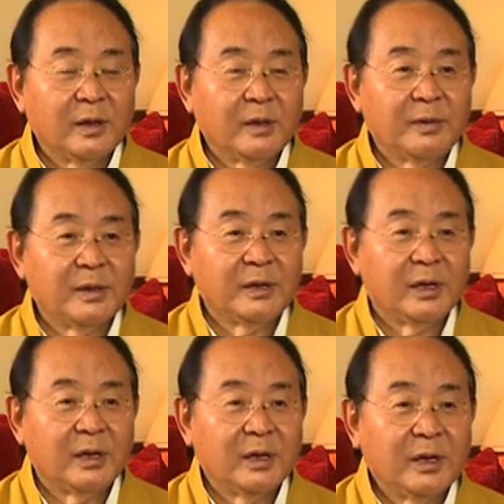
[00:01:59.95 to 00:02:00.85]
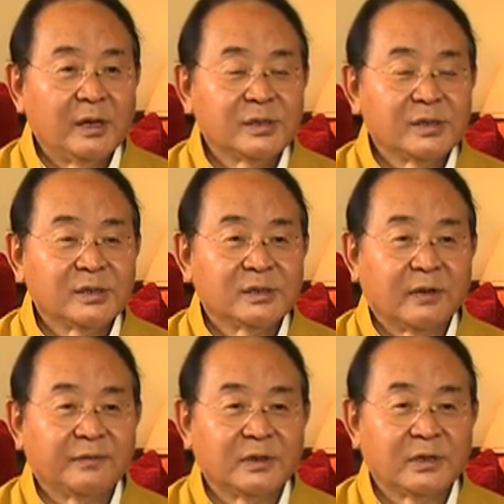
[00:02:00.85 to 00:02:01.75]
When they
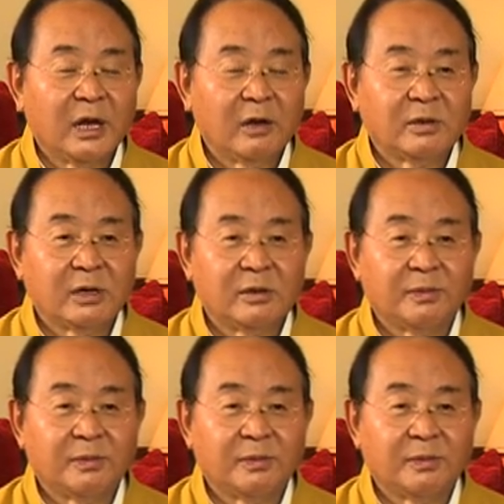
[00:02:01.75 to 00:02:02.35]
suffering, how can he